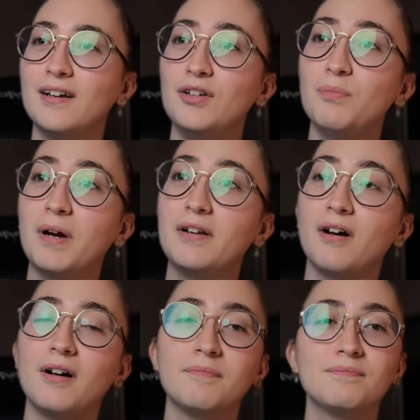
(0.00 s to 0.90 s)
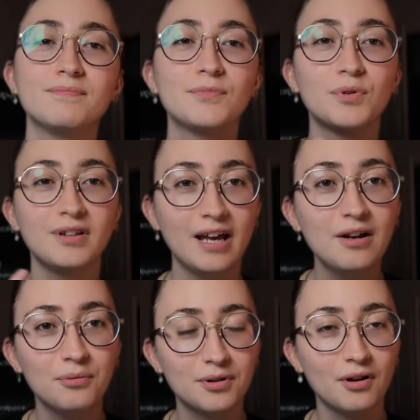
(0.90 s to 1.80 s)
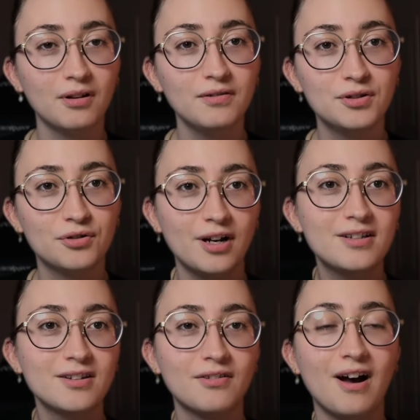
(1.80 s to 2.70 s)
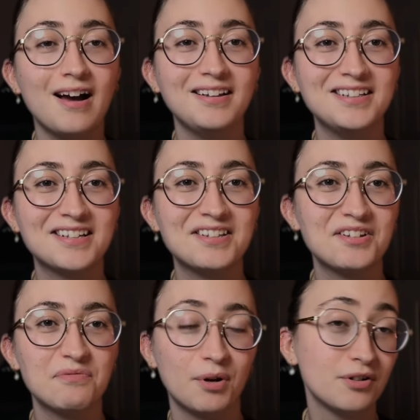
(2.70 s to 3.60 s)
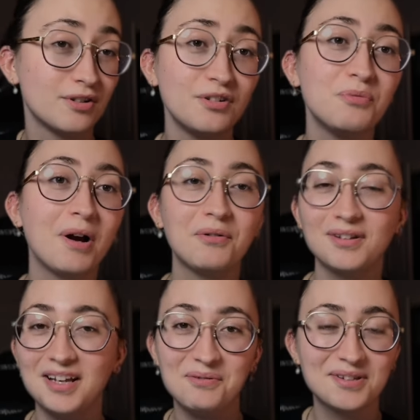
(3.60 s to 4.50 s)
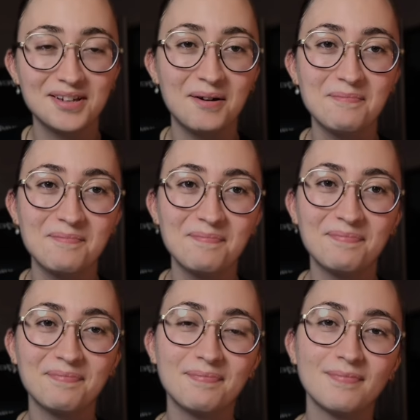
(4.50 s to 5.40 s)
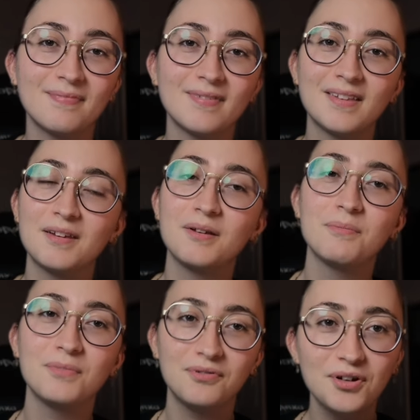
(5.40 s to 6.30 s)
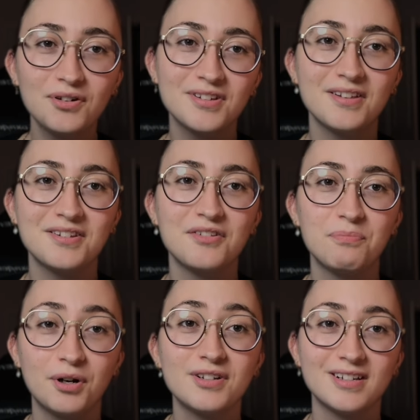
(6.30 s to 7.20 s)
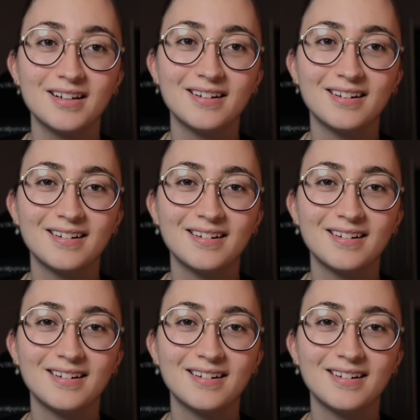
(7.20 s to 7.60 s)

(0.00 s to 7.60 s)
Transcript: you might not relate with all of the traits of a highly sensitive person, you might relate with some. But if you're a sensitive person,